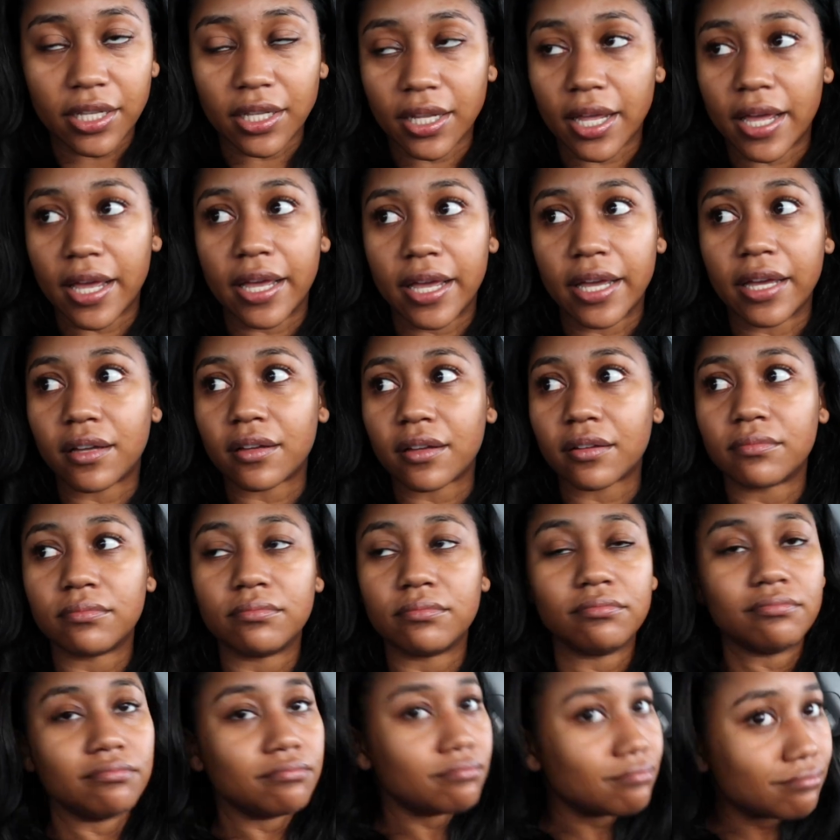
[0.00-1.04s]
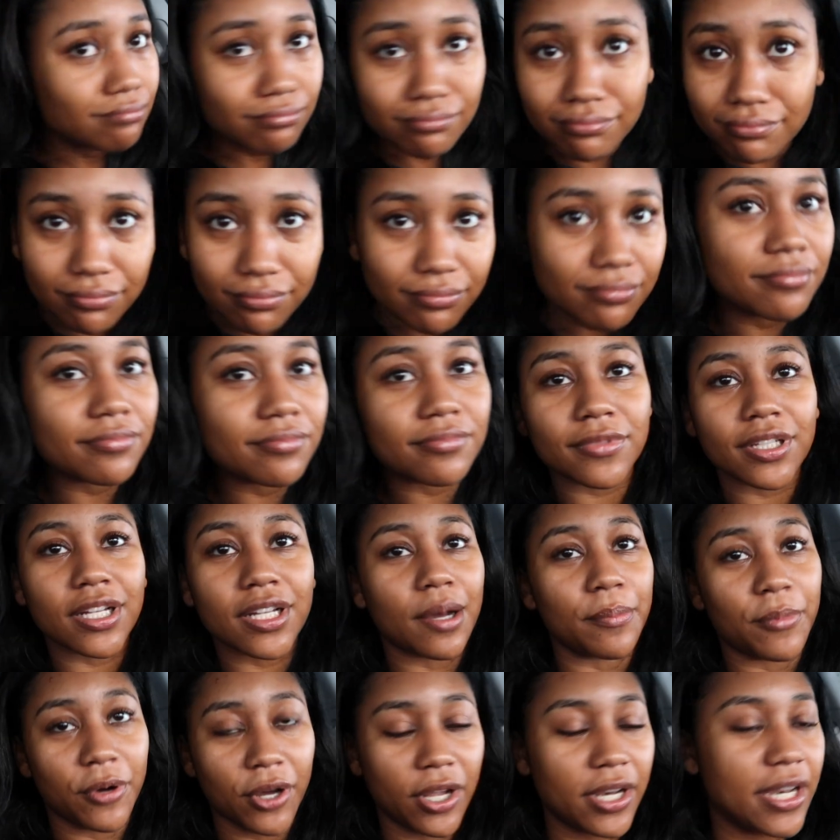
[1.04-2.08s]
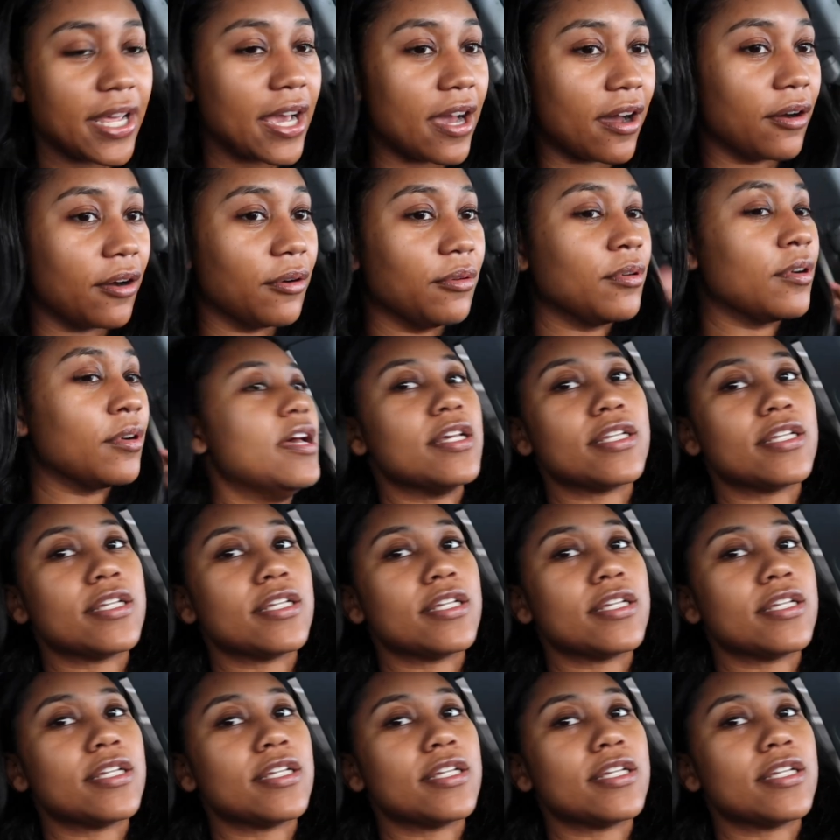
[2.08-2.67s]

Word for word: Like, come on now.